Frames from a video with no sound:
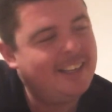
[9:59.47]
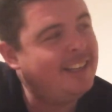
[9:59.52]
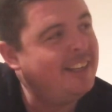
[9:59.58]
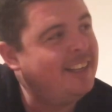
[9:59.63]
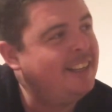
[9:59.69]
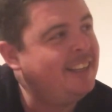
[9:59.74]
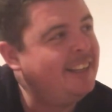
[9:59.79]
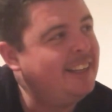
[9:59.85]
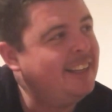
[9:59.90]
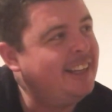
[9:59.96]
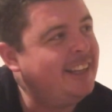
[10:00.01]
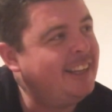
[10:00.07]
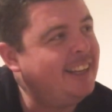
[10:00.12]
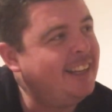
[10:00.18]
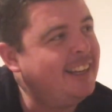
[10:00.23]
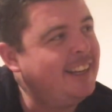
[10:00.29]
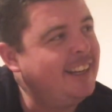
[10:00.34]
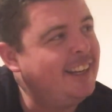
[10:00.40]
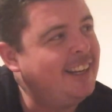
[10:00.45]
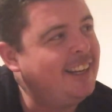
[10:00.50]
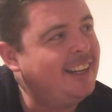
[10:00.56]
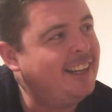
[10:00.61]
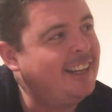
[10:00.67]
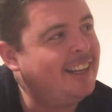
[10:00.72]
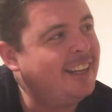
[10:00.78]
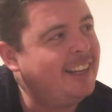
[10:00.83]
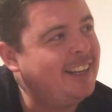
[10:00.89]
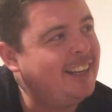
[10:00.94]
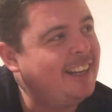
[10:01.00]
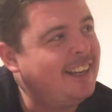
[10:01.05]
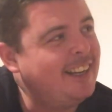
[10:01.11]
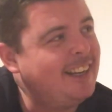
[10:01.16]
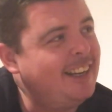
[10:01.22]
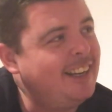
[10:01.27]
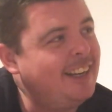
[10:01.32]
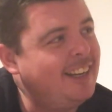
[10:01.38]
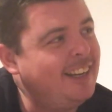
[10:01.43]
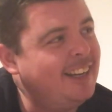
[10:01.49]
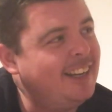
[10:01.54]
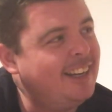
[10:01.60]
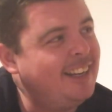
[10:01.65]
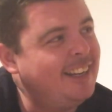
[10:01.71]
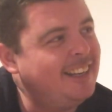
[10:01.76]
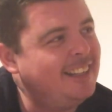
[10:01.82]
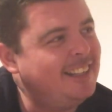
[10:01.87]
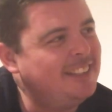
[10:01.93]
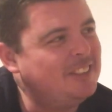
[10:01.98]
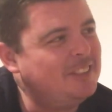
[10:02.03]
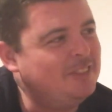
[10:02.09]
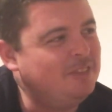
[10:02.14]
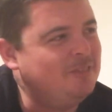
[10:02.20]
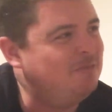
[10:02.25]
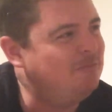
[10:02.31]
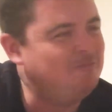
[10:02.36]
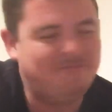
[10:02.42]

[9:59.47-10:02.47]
[no speech]